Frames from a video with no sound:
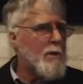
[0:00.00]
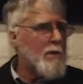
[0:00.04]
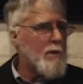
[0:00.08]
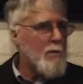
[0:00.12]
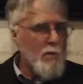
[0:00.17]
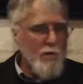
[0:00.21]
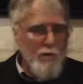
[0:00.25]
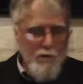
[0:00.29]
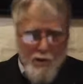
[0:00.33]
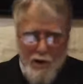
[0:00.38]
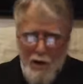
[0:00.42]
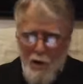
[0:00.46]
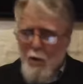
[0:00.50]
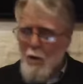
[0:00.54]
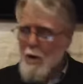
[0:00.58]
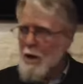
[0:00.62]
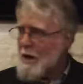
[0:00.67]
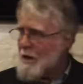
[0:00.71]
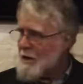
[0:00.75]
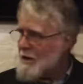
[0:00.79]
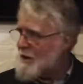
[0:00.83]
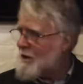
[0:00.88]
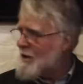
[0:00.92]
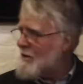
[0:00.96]
There was no
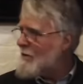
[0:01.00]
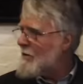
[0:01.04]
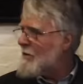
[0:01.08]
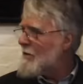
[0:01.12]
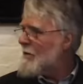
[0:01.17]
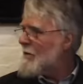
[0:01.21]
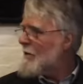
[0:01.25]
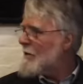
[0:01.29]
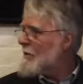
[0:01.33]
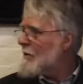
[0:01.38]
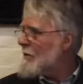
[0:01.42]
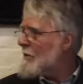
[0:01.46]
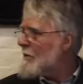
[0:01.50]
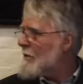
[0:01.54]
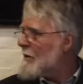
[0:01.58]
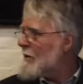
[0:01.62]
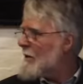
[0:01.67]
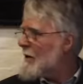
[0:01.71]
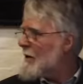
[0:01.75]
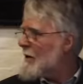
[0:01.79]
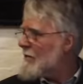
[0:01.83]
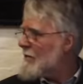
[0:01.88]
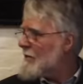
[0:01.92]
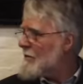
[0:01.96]
hadith
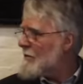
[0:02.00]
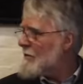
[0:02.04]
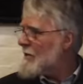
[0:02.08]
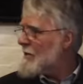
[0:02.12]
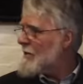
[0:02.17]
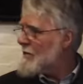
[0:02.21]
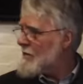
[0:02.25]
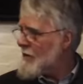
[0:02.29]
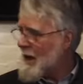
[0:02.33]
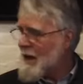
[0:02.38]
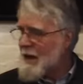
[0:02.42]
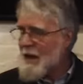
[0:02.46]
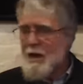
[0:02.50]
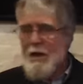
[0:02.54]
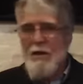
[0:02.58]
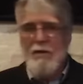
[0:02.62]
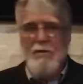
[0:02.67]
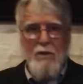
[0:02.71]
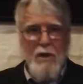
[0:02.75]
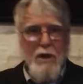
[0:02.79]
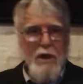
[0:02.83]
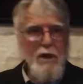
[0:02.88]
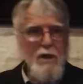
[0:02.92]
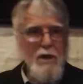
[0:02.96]
exactly
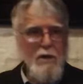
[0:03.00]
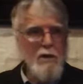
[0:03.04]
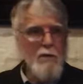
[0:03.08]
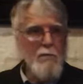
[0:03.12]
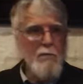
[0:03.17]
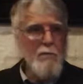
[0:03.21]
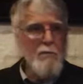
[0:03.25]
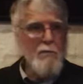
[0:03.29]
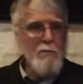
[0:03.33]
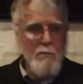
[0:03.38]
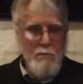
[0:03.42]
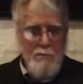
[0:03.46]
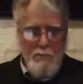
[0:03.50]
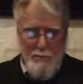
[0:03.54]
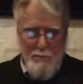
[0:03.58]
saying them,